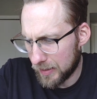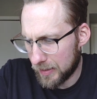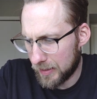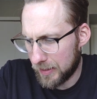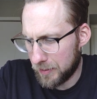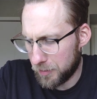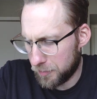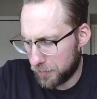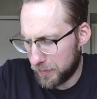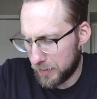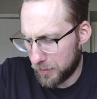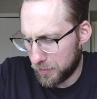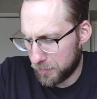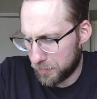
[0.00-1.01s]
in the
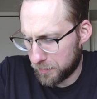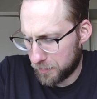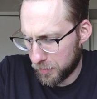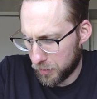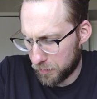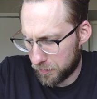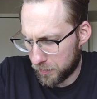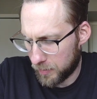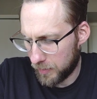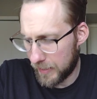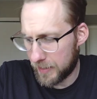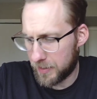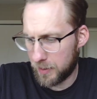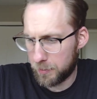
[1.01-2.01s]
field of, of
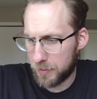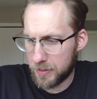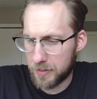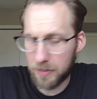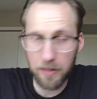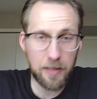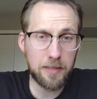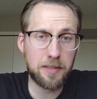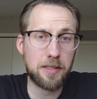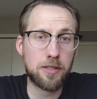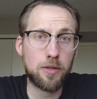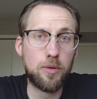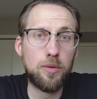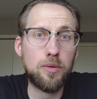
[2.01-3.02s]
collecting, because collecting is
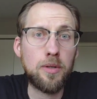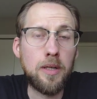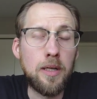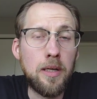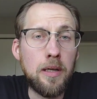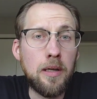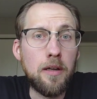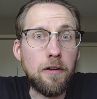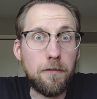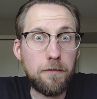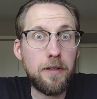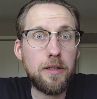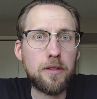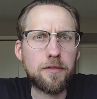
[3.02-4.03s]
a whole
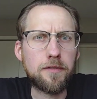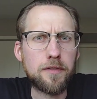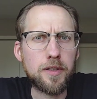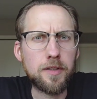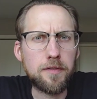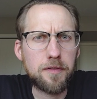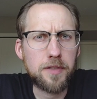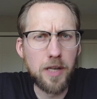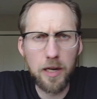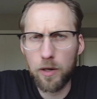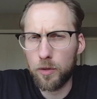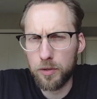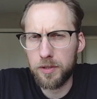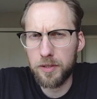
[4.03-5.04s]
field of, of
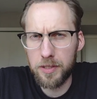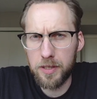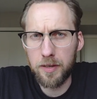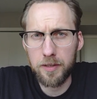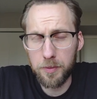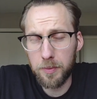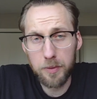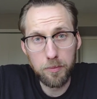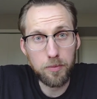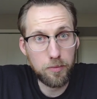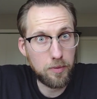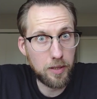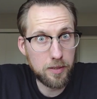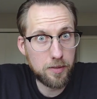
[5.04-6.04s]
psychological science. We,
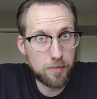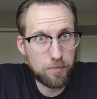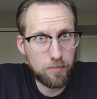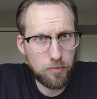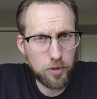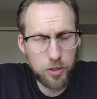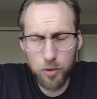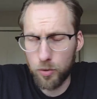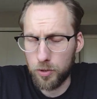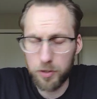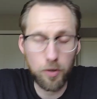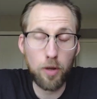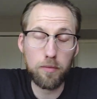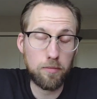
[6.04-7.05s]
that's research,
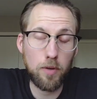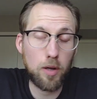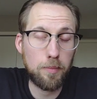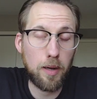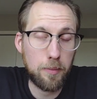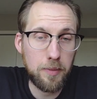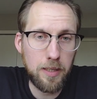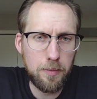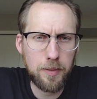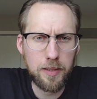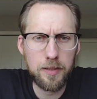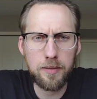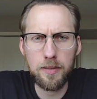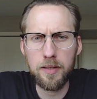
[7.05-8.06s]
not, not by me, but
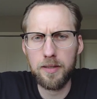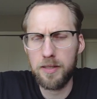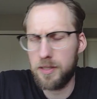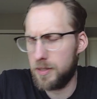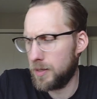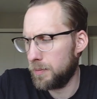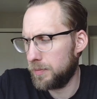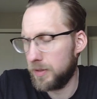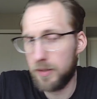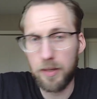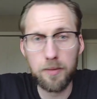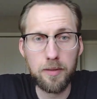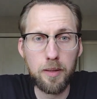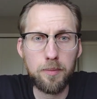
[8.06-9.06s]
it, it is something
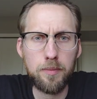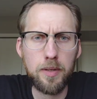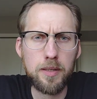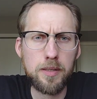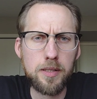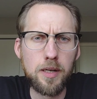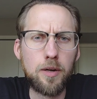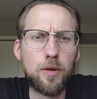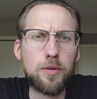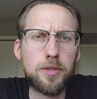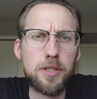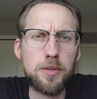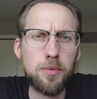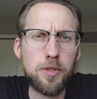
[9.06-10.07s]
that, that, that
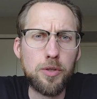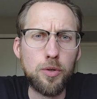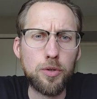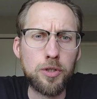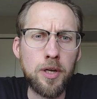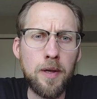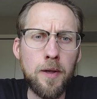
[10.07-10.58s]
psychologists research.